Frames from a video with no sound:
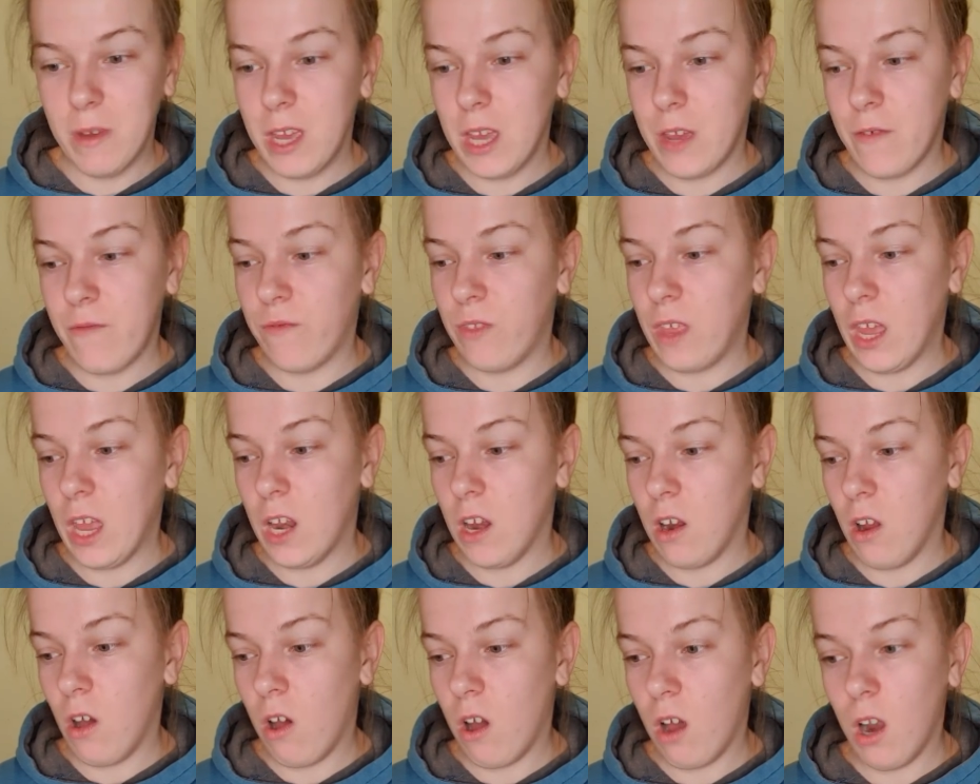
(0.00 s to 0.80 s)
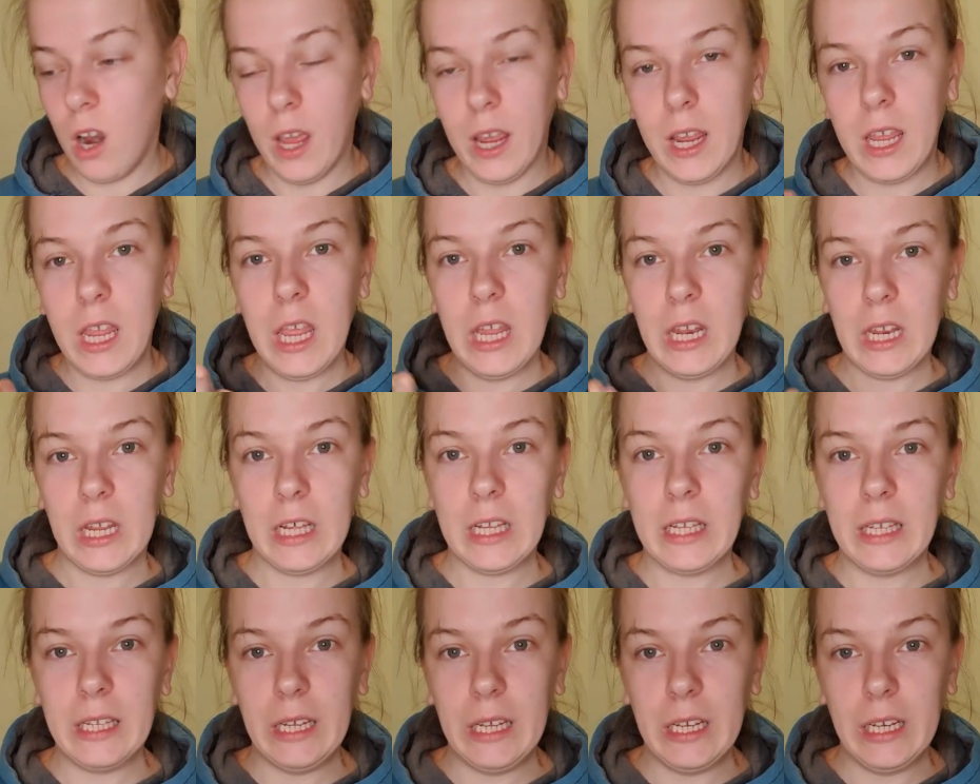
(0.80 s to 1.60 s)
If they're not like in the
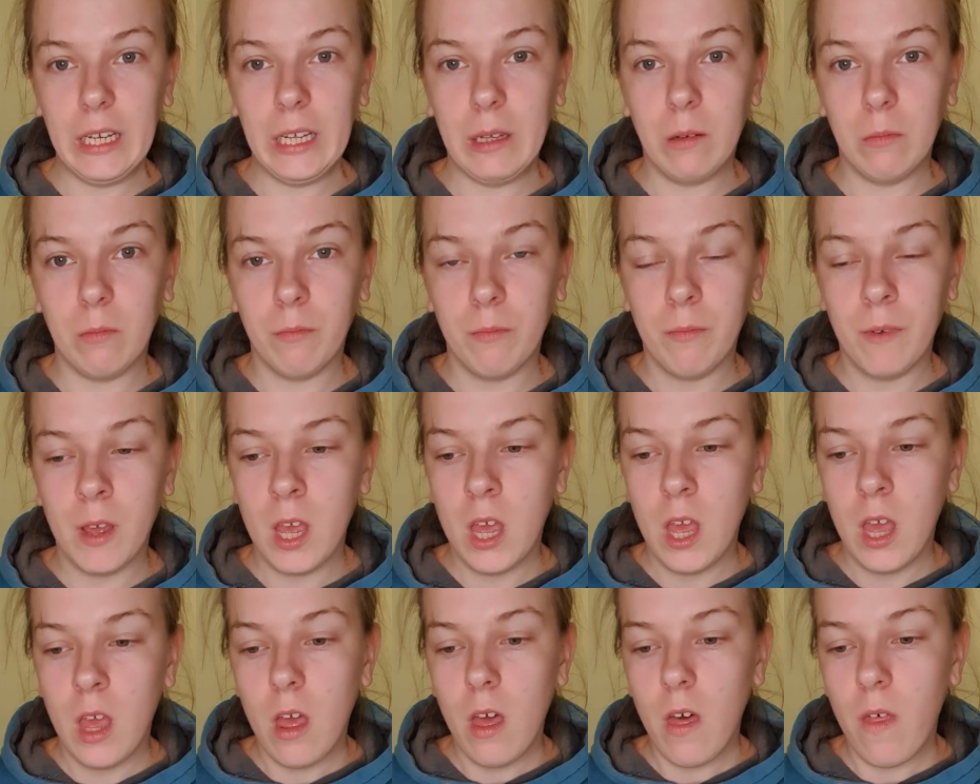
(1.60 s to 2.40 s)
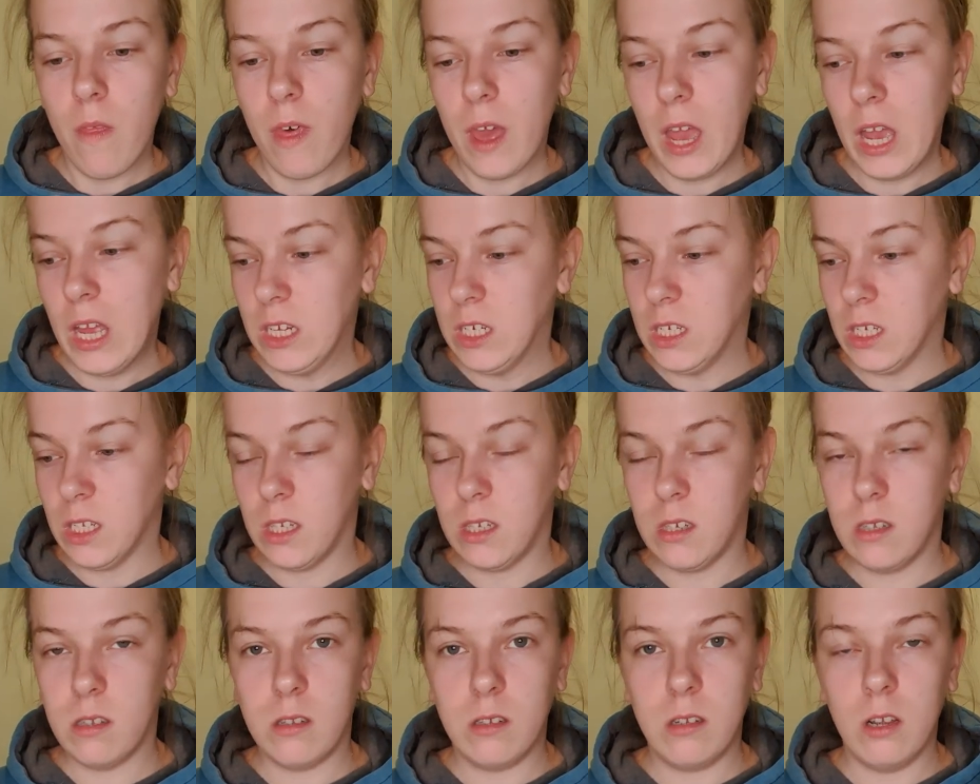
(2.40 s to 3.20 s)
cleaning, they're
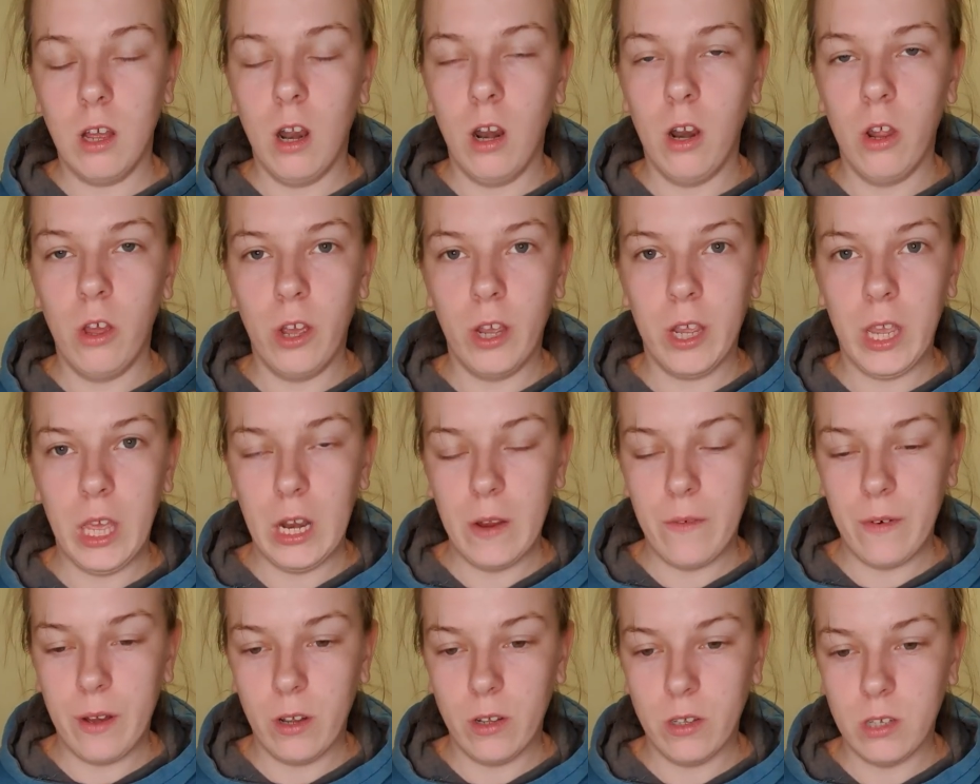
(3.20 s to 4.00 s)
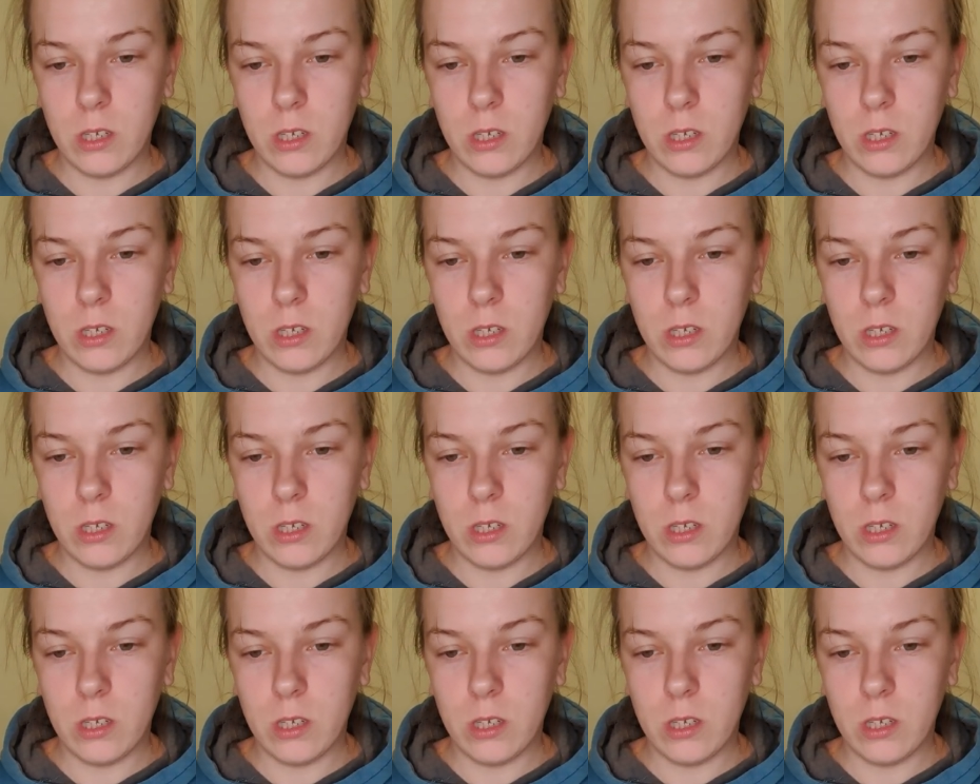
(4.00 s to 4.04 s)
just lurking around